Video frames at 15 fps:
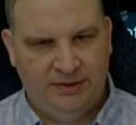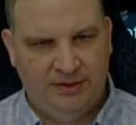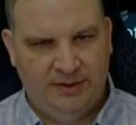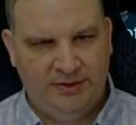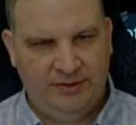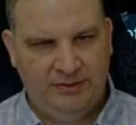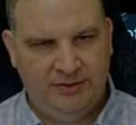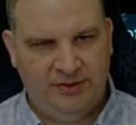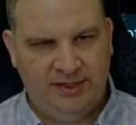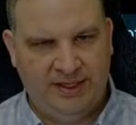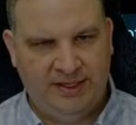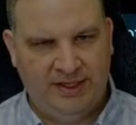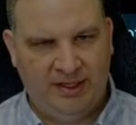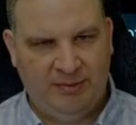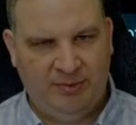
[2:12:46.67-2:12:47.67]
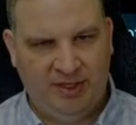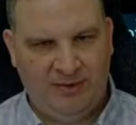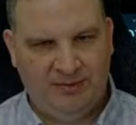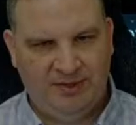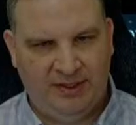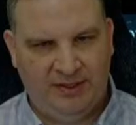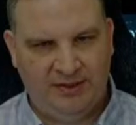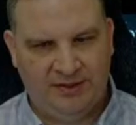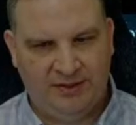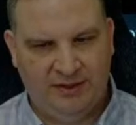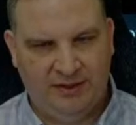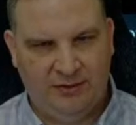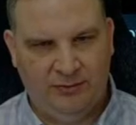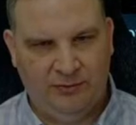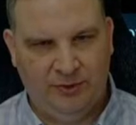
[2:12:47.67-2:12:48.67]
As soon as that guy pops out of
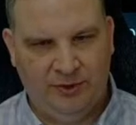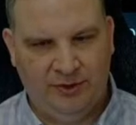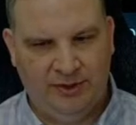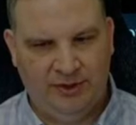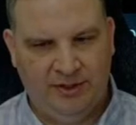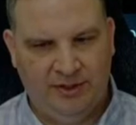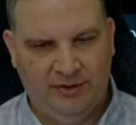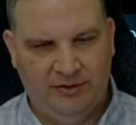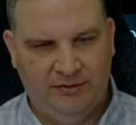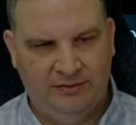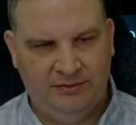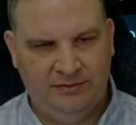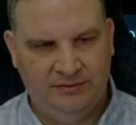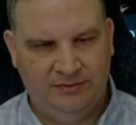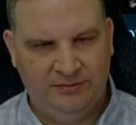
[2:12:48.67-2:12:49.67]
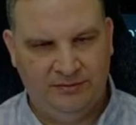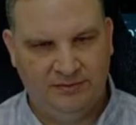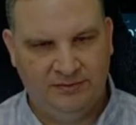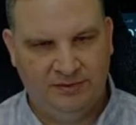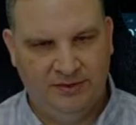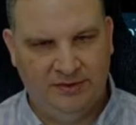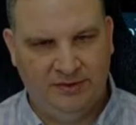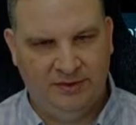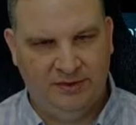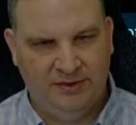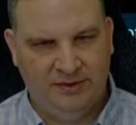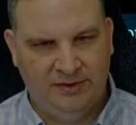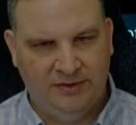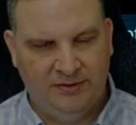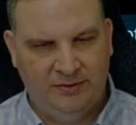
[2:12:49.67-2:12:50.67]
stealth, we're good to go.
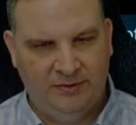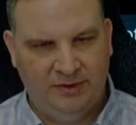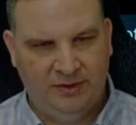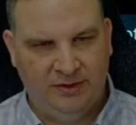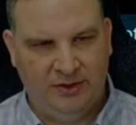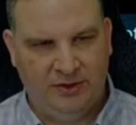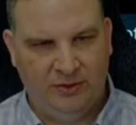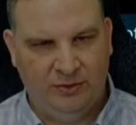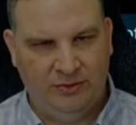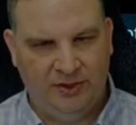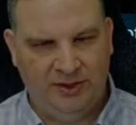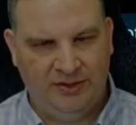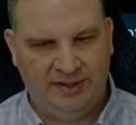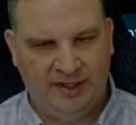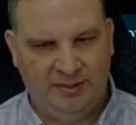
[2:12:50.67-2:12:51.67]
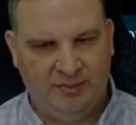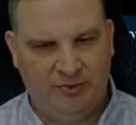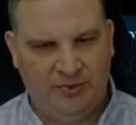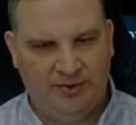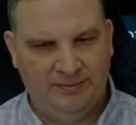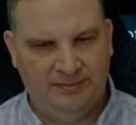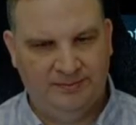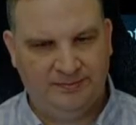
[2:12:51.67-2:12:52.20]
We're golden at that point.